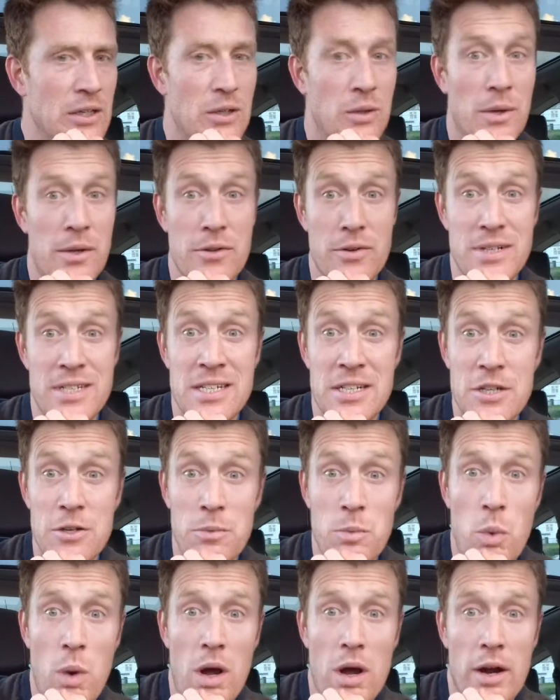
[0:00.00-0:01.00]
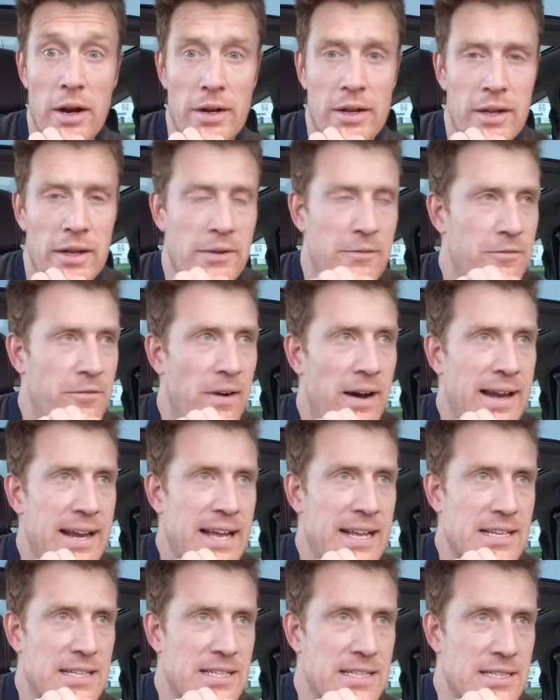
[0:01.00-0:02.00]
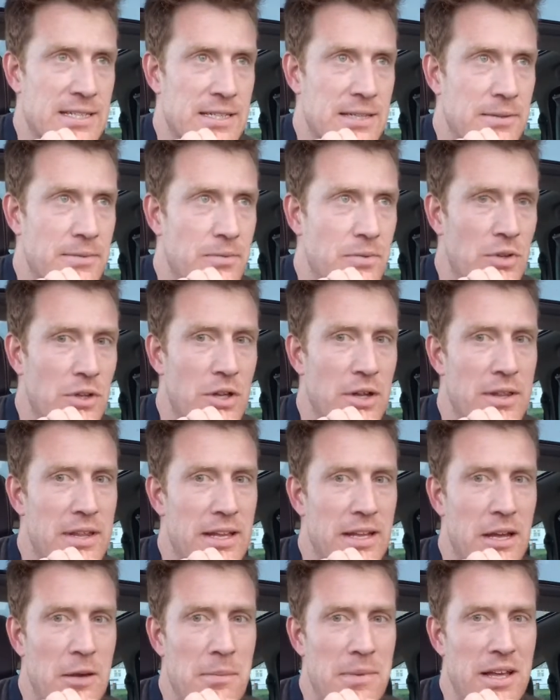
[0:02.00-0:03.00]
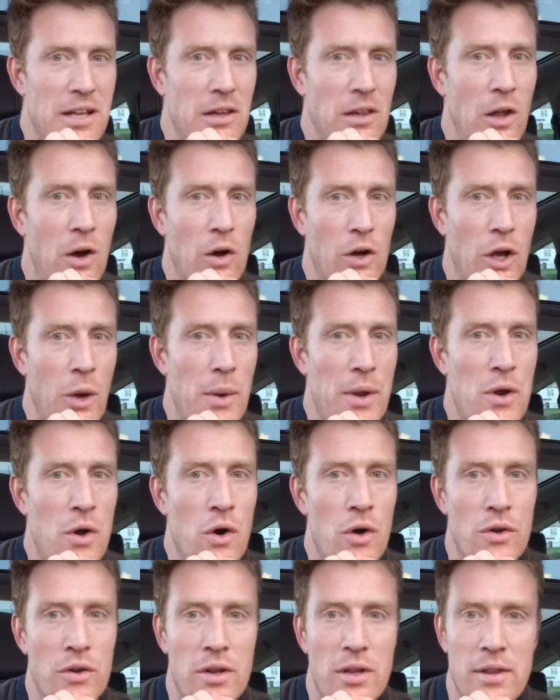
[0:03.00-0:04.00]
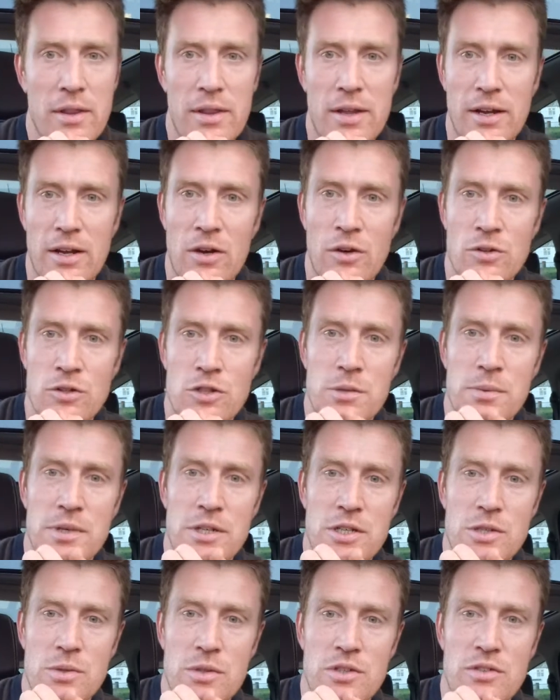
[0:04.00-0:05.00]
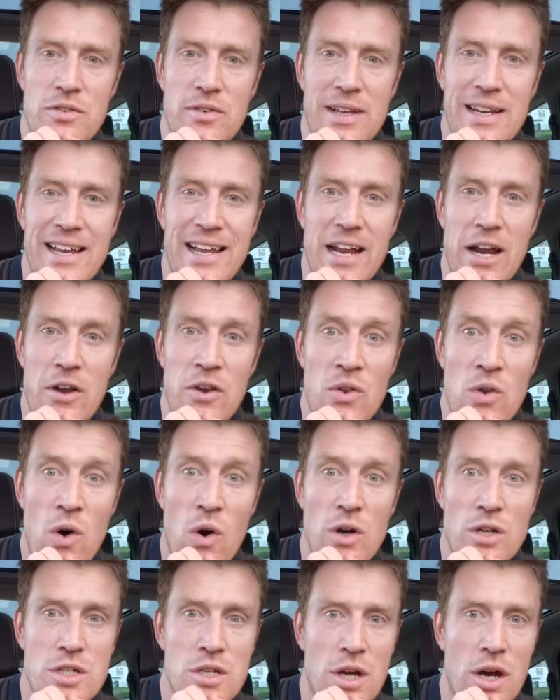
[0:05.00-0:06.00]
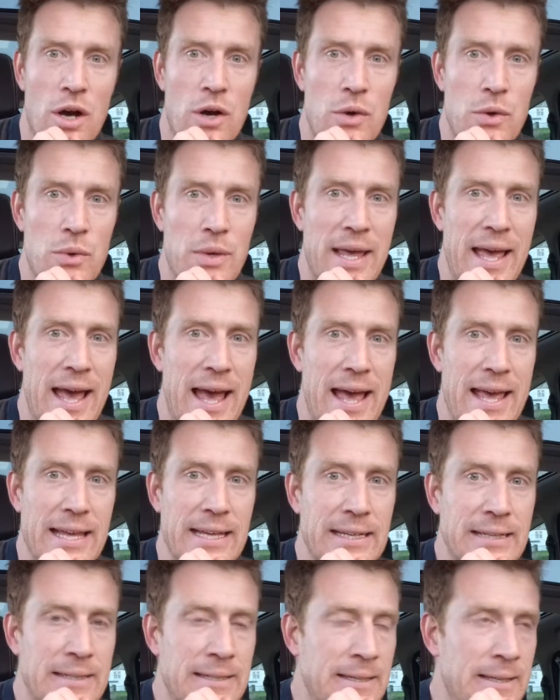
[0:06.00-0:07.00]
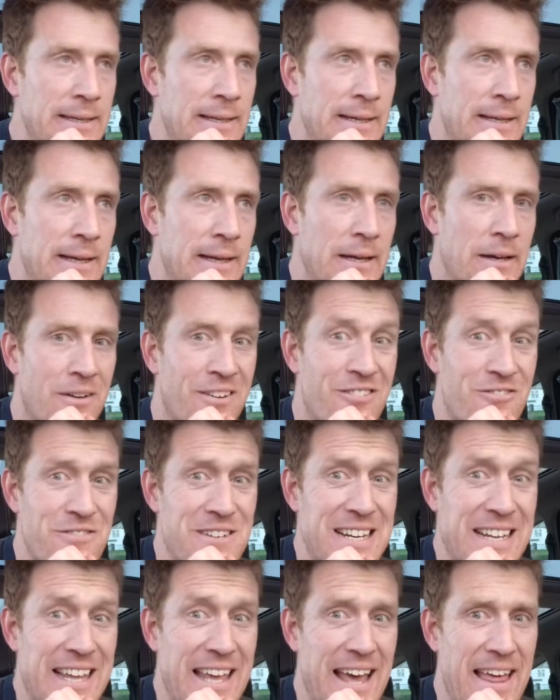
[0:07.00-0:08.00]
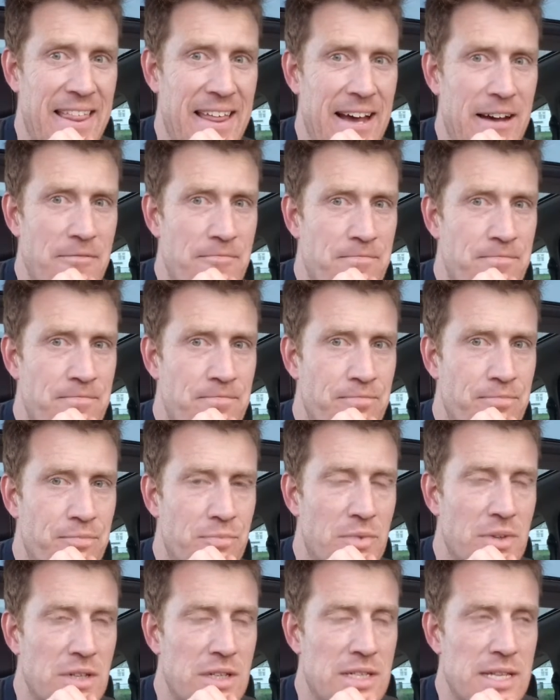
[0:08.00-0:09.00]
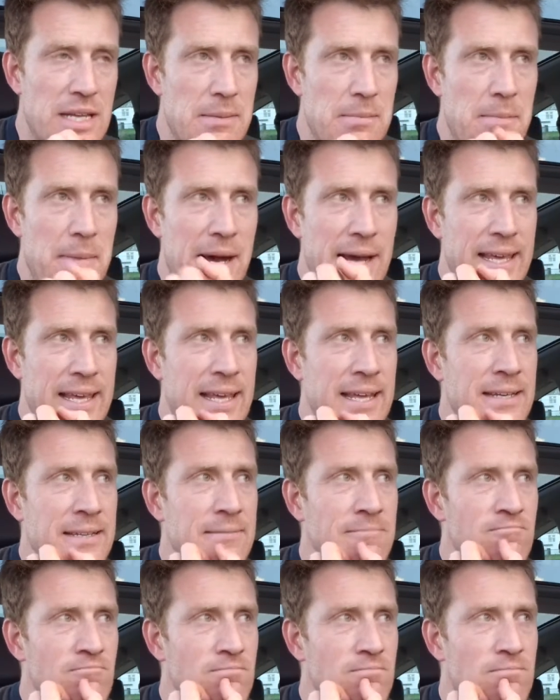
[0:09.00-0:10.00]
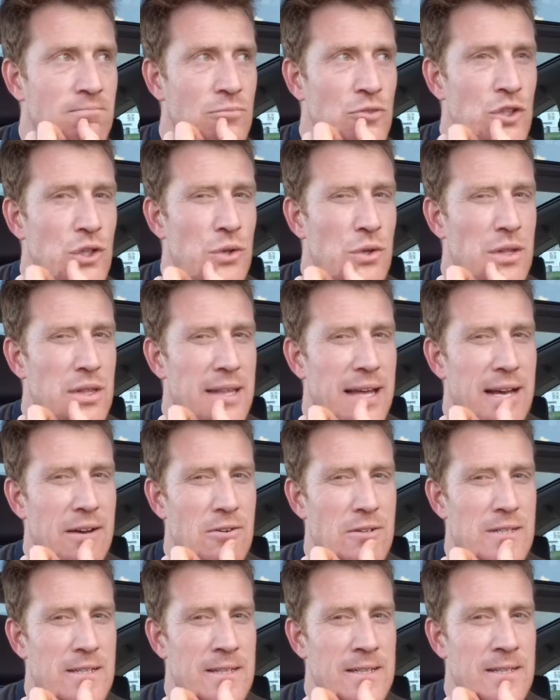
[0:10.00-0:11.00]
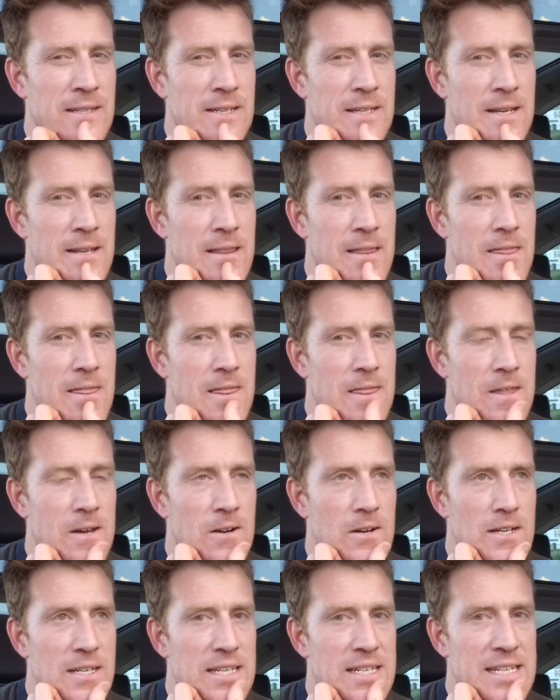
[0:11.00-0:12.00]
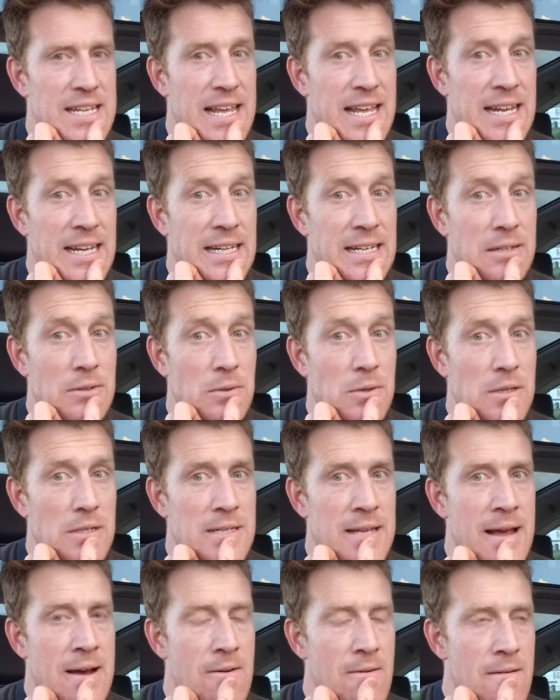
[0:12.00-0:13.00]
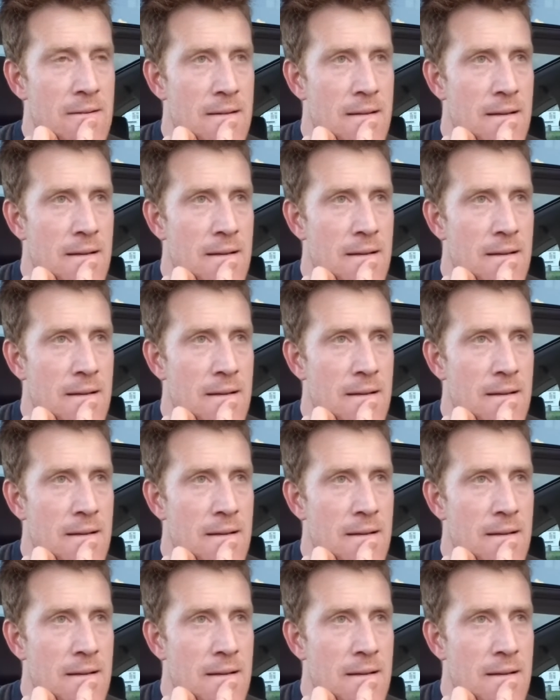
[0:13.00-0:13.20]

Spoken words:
whether it's in your work and finances. There can be a lot going on that contribute to us feeling not okay, and I really get that. See, back in 2013 it was now,